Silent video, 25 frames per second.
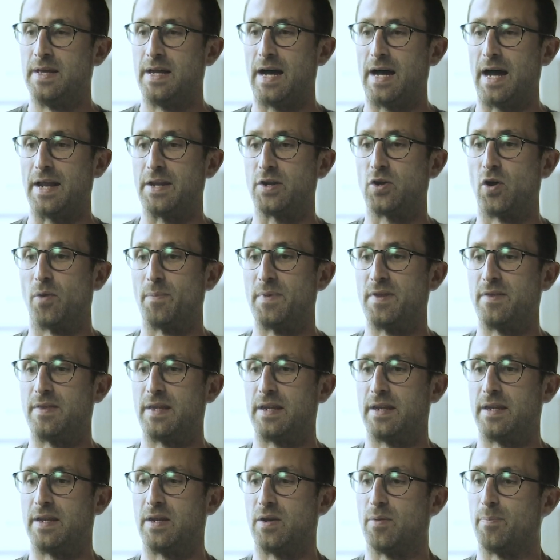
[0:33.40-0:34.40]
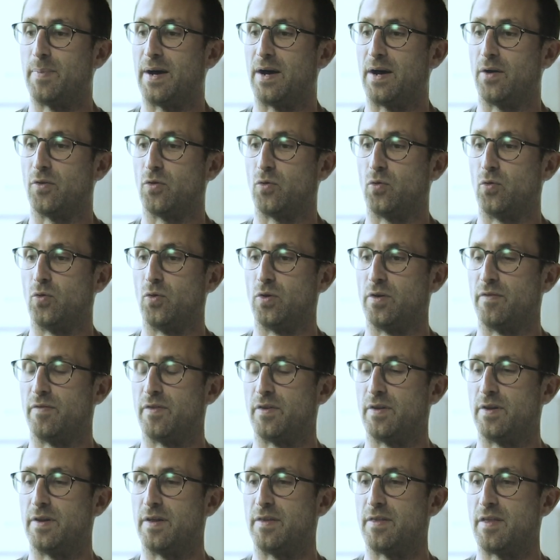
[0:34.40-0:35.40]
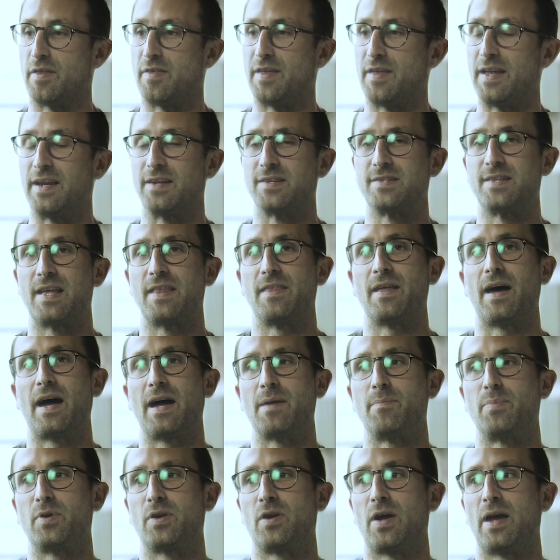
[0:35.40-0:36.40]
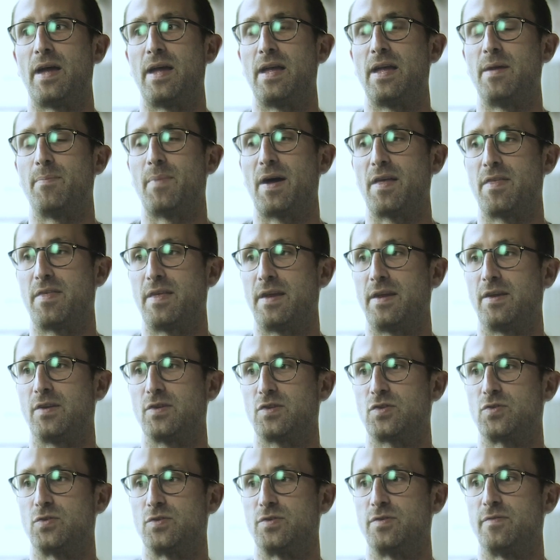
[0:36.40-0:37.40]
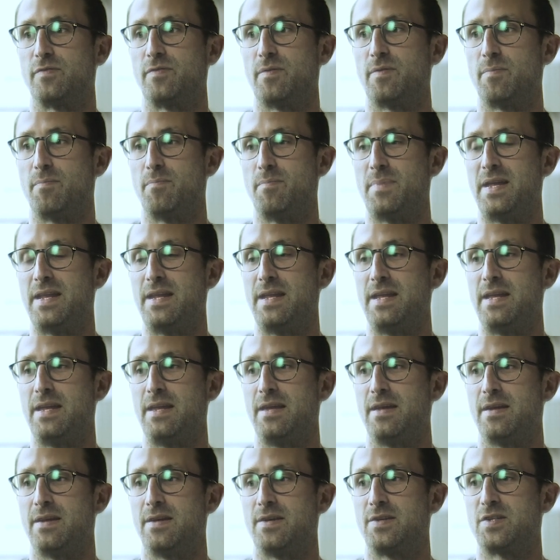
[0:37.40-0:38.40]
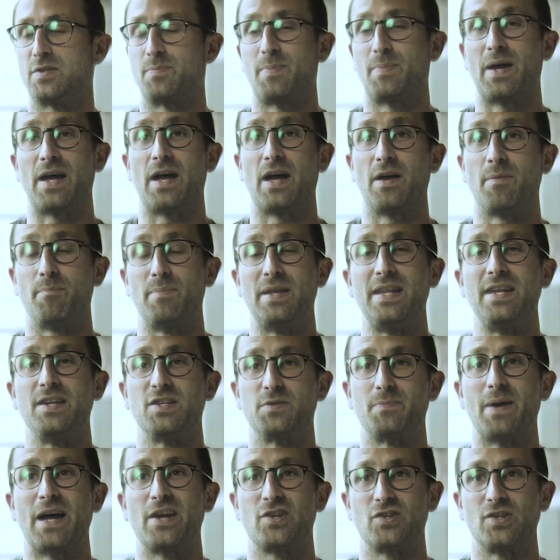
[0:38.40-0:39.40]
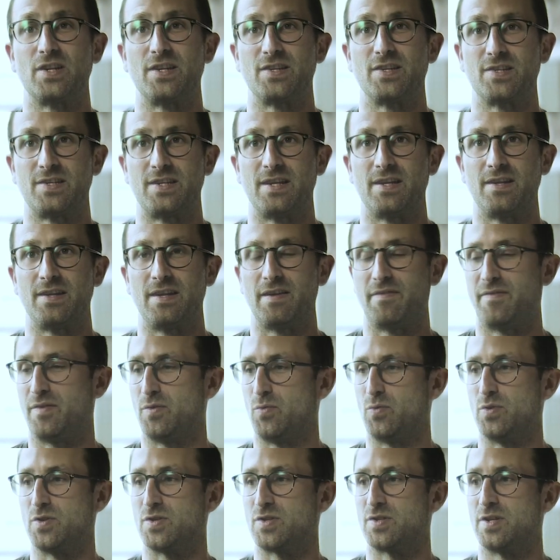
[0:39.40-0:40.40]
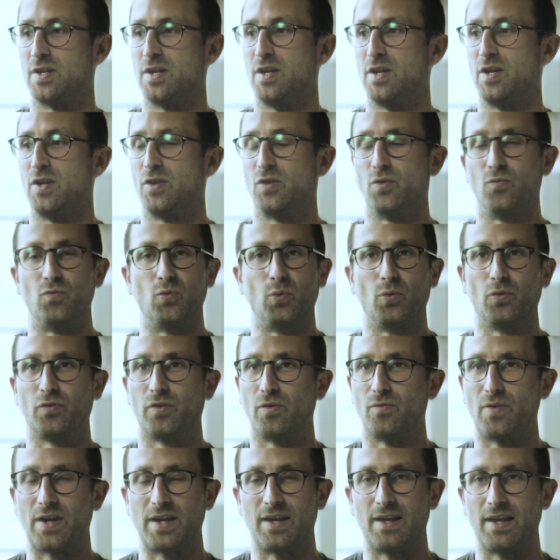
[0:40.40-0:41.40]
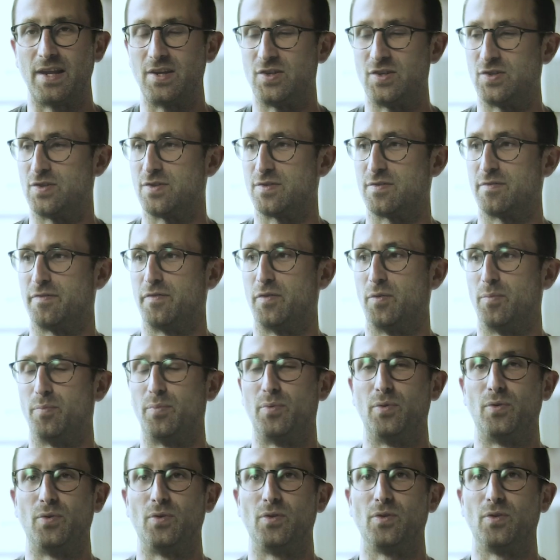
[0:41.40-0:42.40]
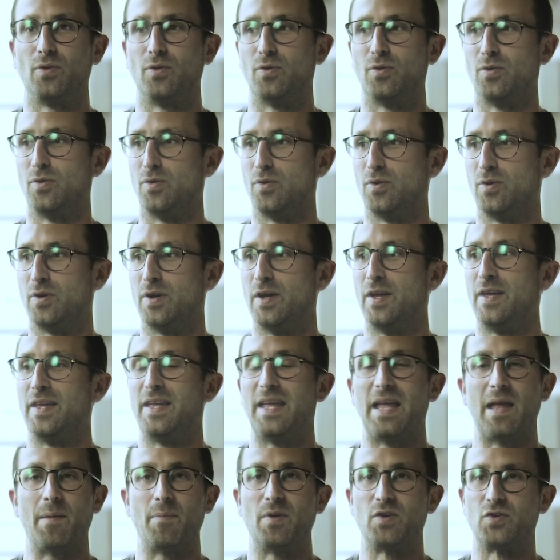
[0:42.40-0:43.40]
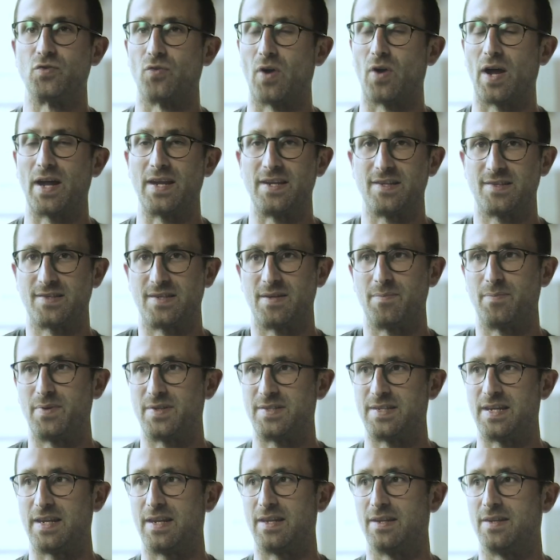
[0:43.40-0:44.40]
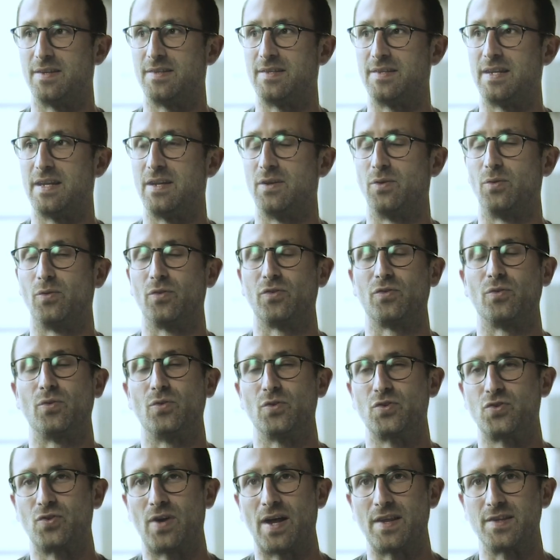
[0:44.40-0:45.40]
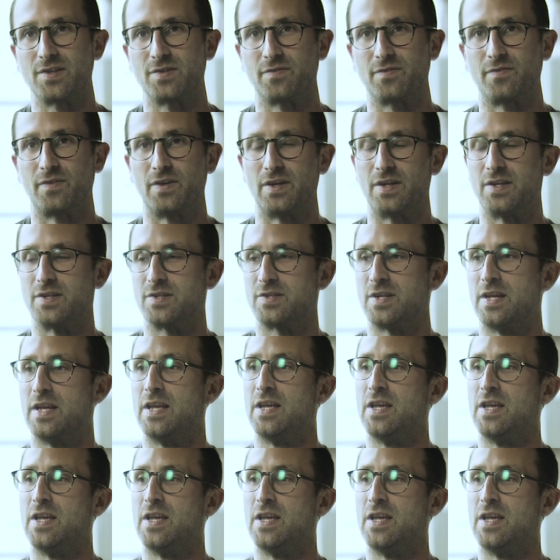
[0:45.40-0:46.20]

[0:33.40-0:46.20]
And it got me thinking about all of the, the things then that I became, I think, sort of mini spe- a mini specialist in, if it was the rules and regulations of football or image rights in particular deals or transfers.